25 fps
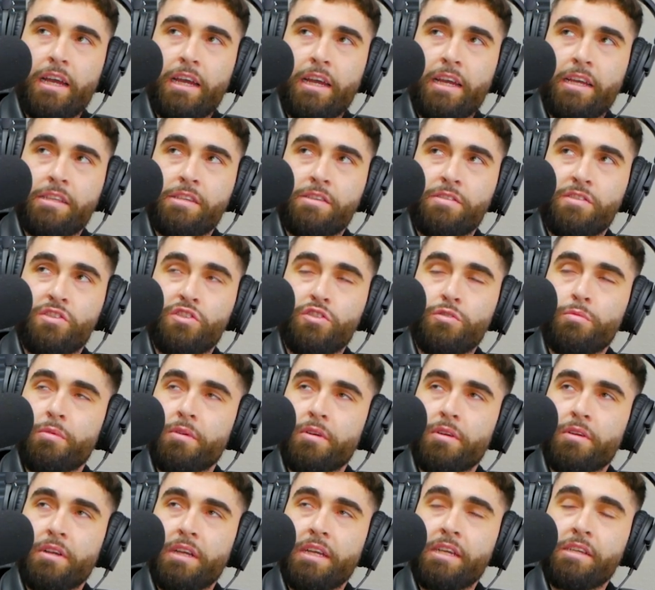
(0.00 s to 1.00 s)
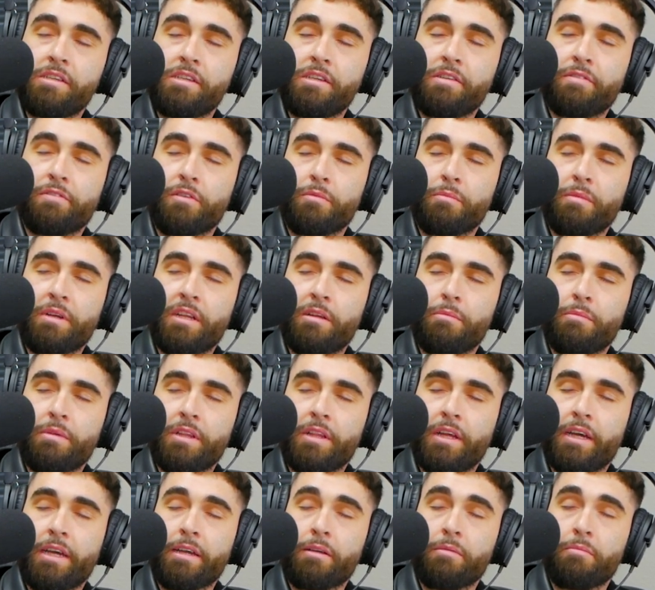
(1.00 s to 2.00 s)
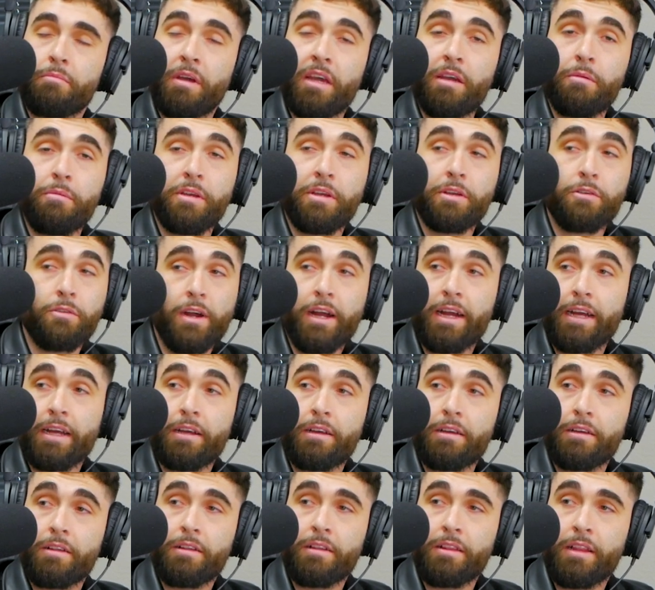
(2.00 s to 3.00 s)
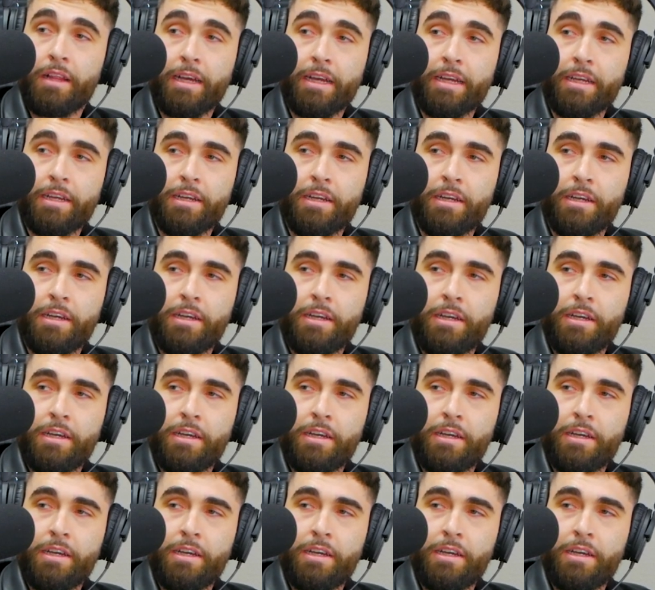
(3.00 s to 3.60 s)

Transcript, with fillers: it's super easy for me to be like maybe you're right like